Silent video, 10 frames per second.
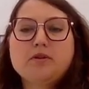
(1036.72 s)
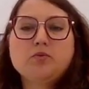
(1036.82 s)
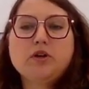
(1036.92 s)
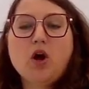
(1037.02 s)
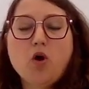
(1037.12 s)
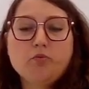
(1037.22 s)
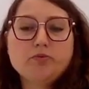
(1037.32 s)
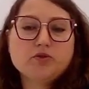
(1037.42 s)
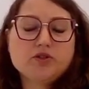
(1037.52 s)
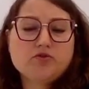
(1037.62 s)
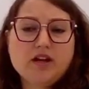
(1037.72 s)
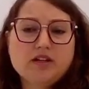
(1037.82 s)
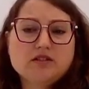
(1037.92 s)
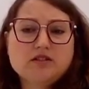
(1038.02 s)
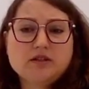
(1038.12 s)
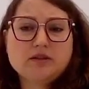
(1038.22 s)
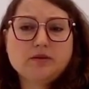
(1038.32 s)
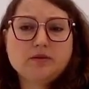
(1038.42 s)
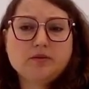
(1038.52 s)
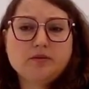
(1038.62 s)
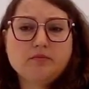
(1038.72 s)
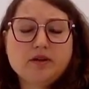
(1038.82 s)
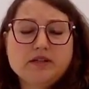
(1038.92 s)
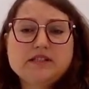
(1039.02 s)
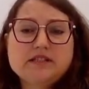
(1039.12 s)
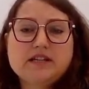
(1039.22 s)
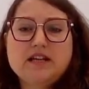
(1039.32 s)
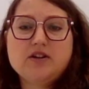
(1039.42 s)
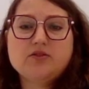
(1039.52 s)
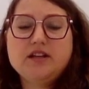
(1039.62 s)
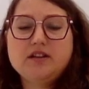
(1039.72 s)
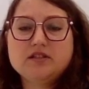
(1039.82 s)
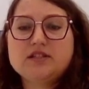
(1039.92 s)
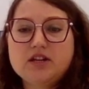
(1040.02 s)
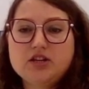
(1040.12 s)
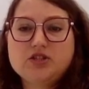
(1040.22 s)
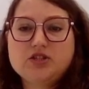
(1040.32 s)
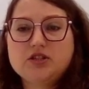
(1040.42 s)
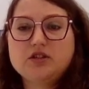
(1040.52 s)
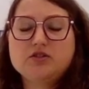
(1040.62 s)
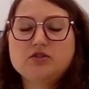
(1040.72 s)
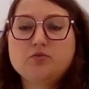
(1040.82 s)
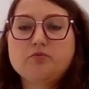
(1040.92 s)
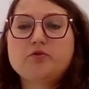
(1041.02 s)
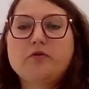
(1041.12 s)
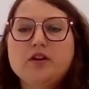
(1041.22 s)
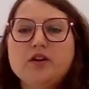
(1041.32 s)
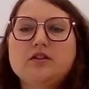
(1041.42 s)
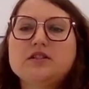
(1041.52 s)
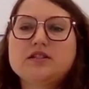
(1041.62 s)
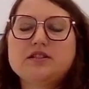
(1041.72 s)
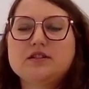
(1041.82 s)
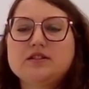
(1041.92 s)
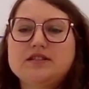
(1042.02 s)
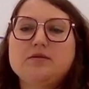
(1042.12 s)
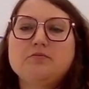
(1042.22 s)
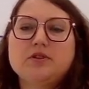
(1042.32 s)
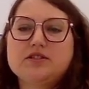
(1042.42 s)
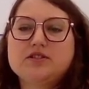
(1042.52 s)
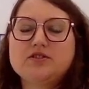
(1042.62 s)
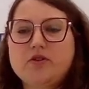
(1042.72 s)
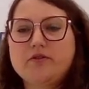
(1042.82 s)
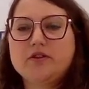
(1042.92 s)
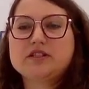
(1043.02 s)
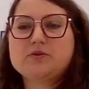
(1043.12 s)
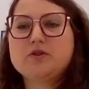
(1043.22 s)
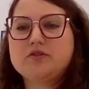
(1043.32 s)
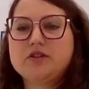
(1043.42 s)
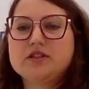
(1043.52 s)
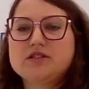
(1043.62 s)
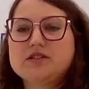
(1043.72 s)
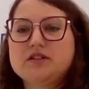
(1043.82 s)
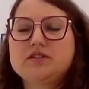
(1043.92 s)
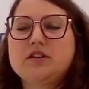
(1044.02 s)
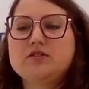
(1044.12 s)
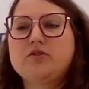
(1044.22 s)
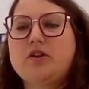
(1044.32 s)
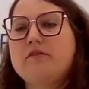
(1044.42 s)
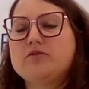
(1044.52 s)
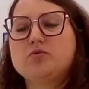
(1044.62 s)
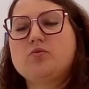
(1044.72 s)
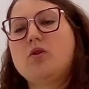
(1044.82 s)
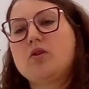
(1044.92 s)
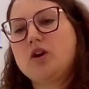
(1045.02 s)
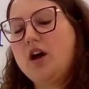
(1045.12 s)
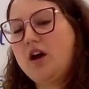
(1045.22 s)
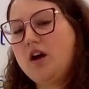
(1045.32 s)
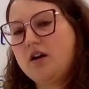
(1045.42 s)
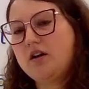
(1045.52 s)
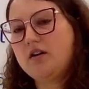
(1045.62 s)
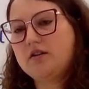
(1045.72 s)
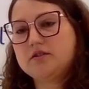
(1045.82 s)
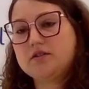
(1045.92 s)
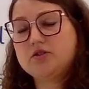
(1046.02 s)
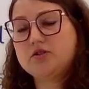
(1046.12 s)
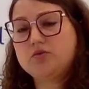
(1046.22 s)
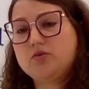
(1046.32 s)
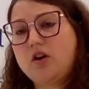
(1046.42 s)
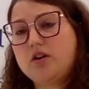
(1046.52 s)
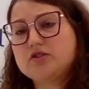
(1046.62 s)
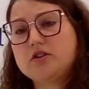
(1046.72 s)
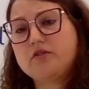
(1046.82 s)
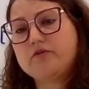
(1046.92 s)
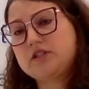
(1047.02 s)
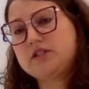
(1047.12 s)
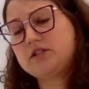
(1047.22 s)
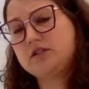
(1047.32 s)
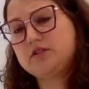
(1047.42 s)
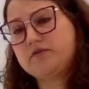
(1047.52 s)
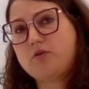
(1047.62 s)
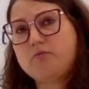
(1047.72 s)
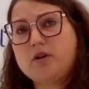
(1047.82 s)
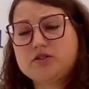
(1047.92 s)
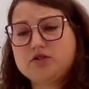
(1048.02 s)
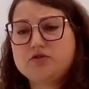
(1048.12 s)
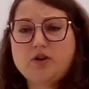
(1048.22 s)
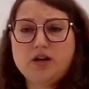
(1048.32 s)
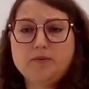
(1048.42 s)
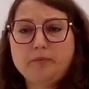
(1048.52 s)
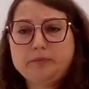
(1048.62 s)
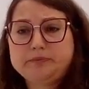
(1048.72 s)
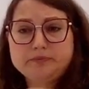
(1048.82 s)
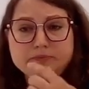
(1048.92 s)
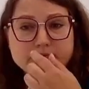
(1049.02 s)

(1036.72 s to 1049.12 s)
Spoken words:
But we hope to attract buses here in the station to provide this seamless travel experience, that I don't have to walk too large of distance from bus to train.